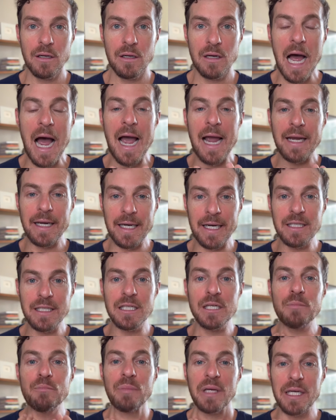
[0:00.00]
I need
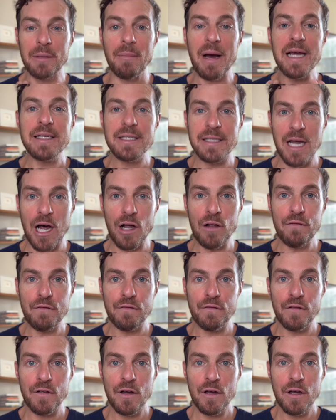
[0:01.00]
to be
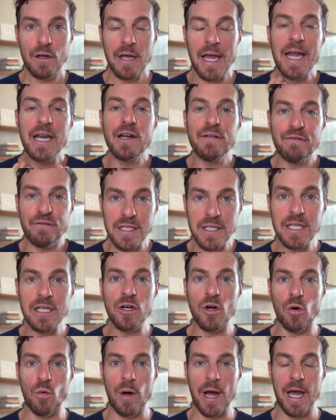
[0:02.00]
myself in a
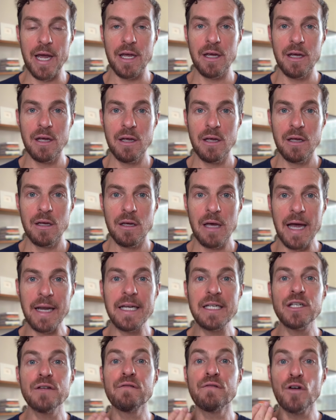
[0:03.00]
physical way. I
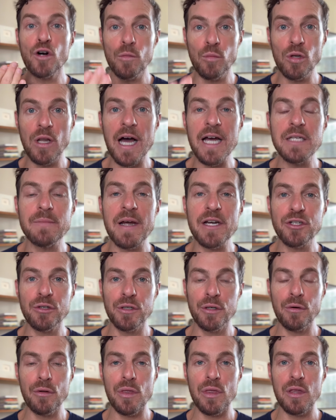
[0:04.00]
need to verbalize my
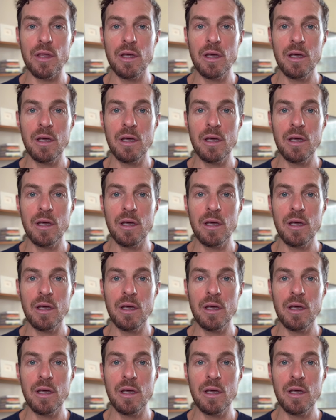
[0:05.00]
truth.